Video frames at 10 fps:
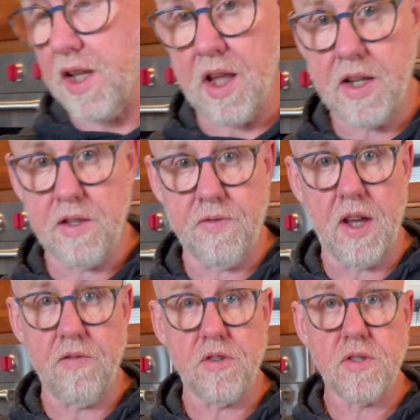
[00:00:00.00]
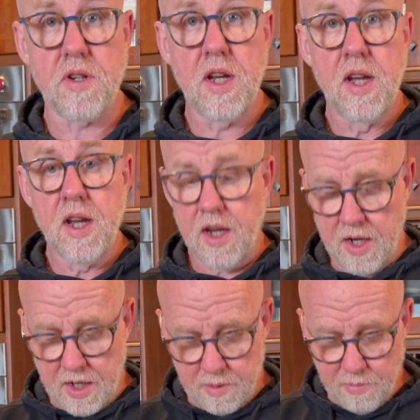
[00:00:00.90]
like the flavors.
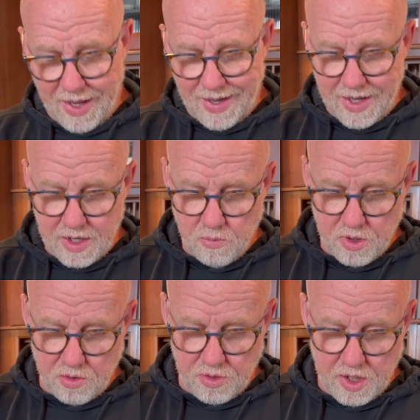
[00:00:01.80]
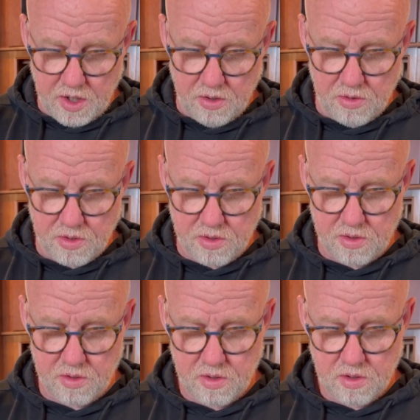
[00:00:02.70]
I would only
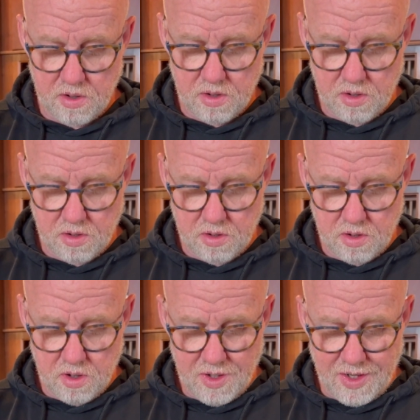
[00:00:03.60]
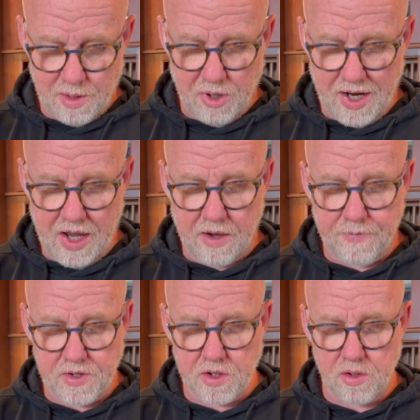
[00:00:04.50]
use about a half
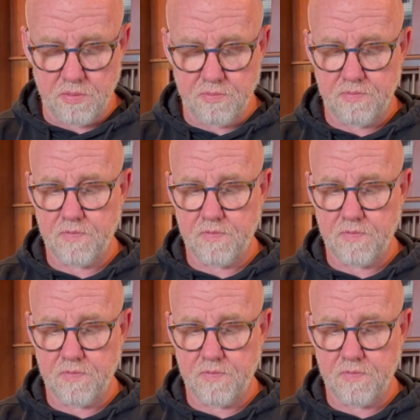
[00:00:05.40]
a scoop.